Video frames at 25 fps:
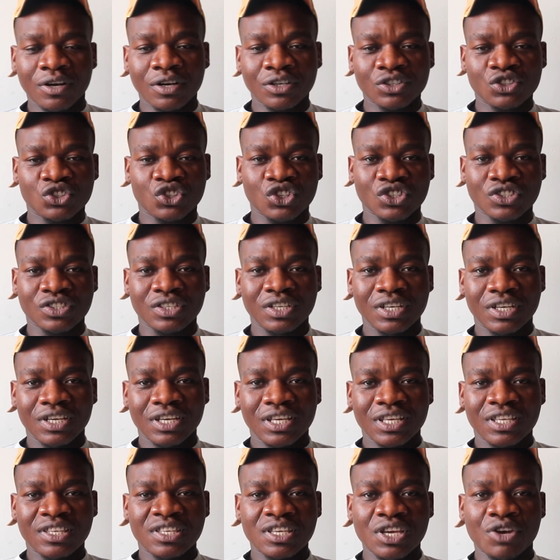Just
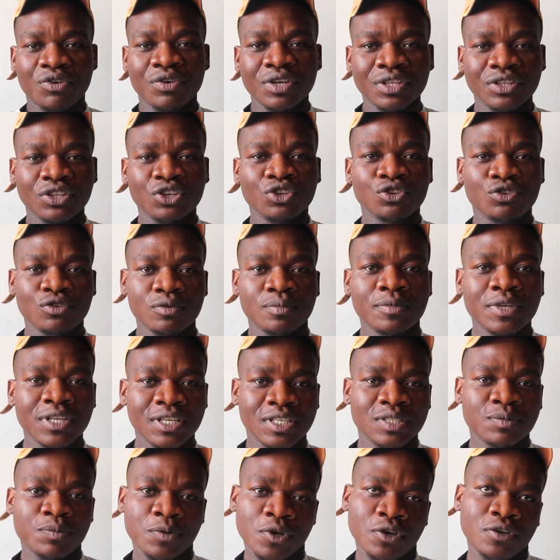hearing the human
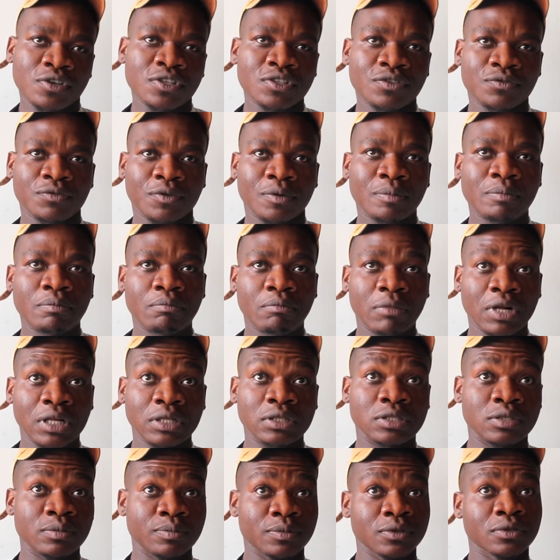experience from
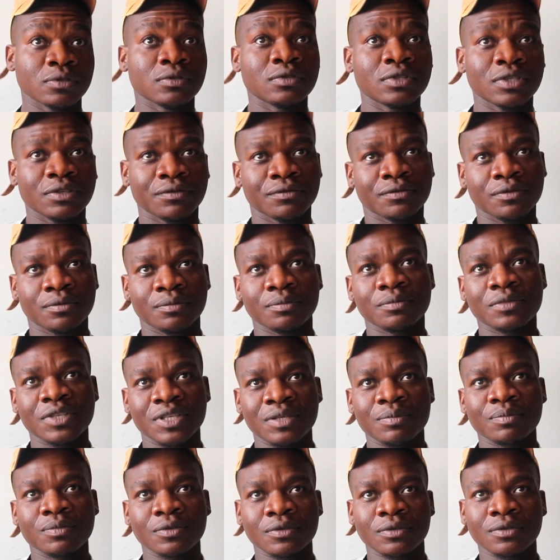multiple different
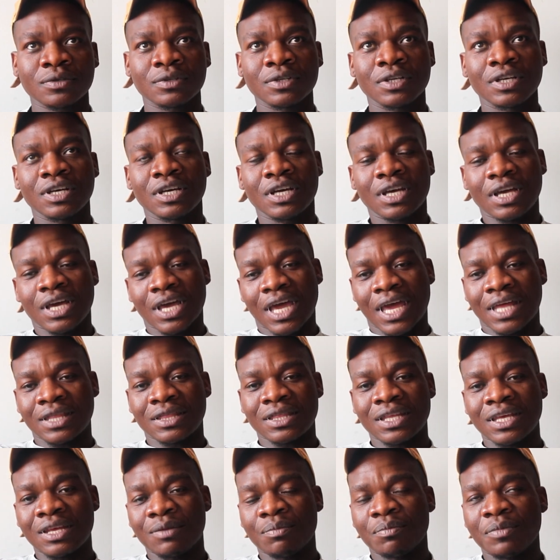people and
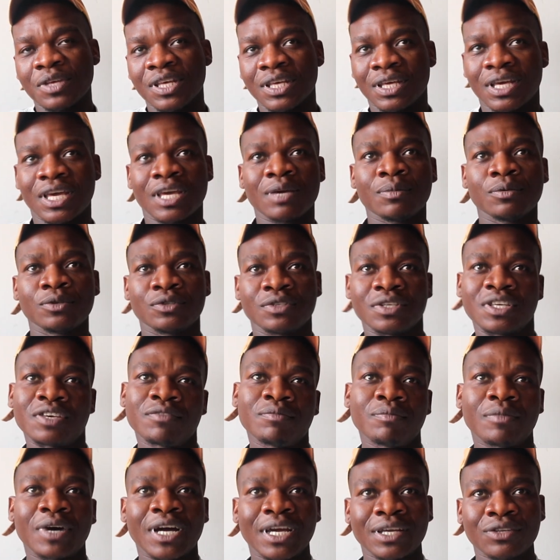then being able to give
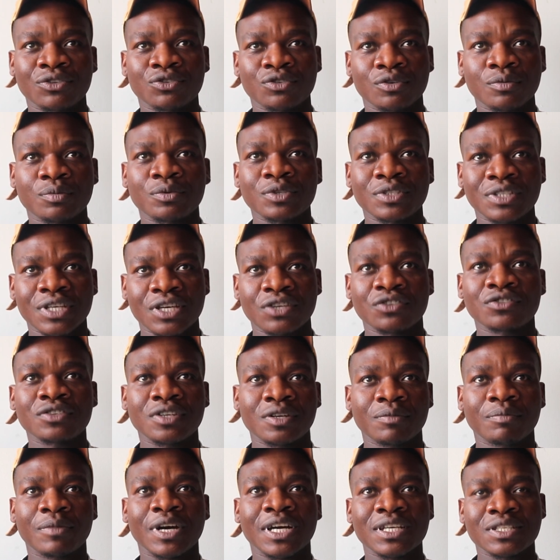my interpretation
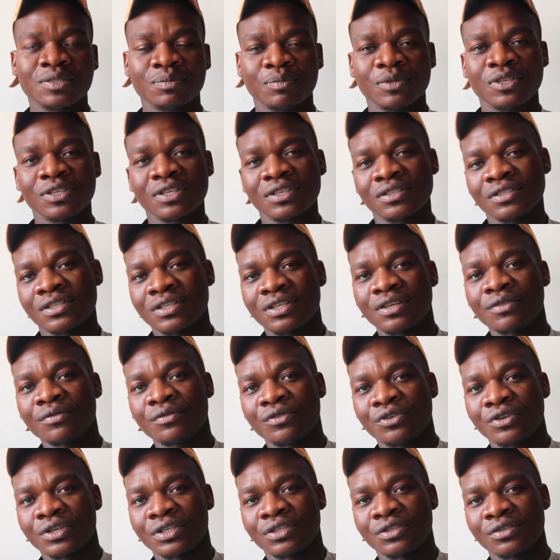and my spin and
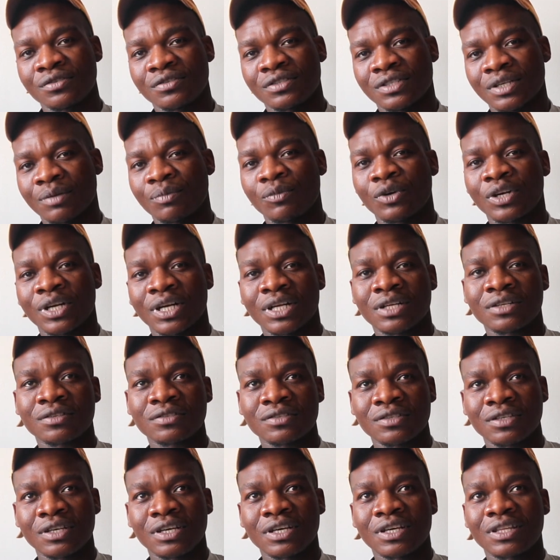deliver it to someone
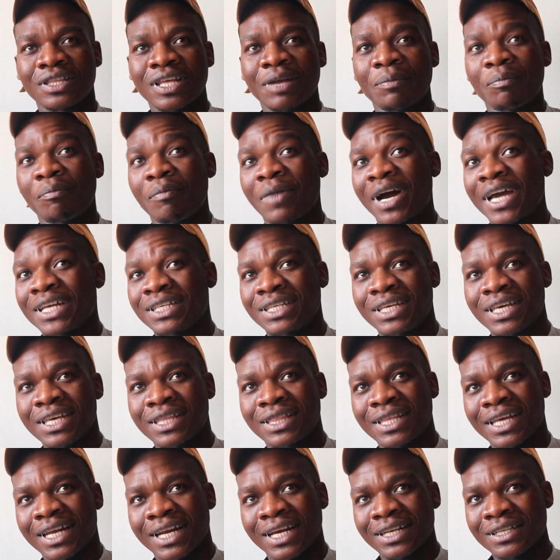else that might get
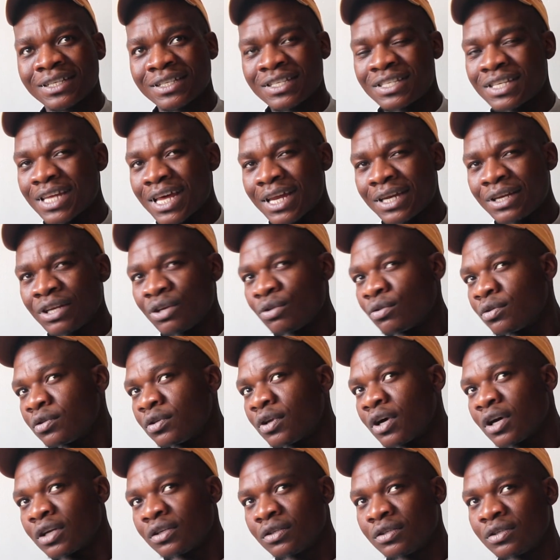that understanding or
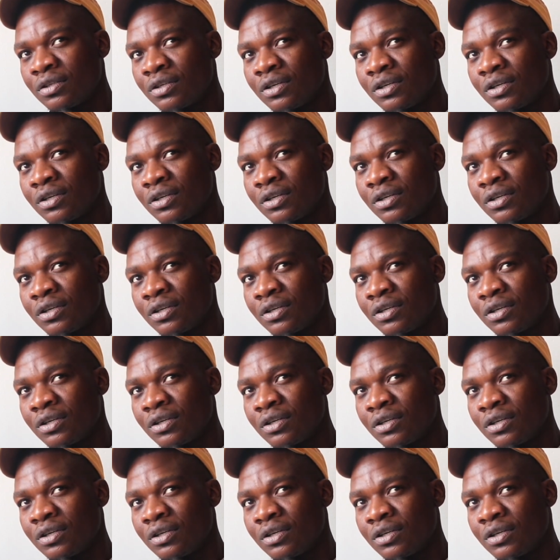not.